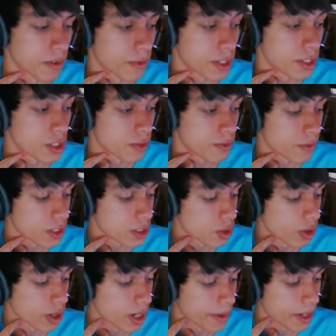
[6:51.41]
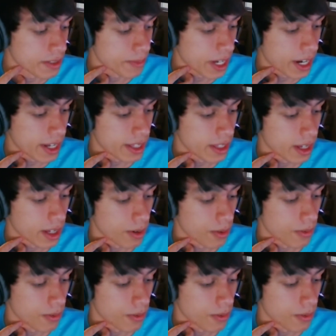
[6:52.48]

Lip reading: Fun story behind that.